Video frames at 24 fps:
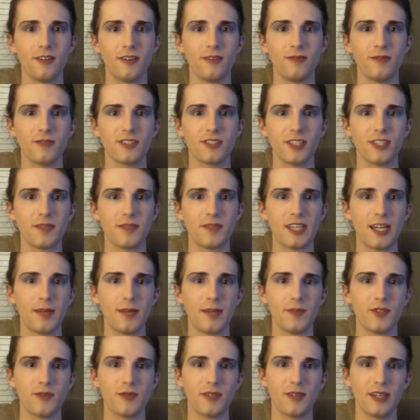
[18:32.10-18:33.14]

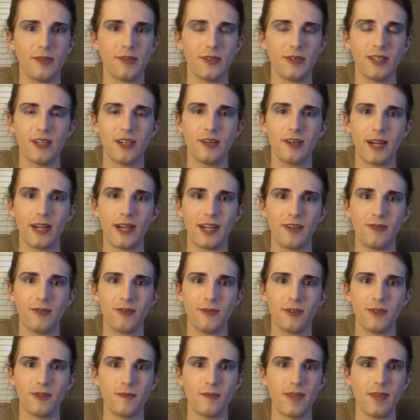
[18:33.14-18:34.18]
sometimes when I would go out
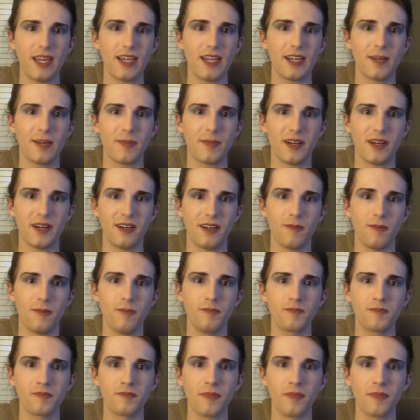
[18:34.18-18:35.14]
with makeup on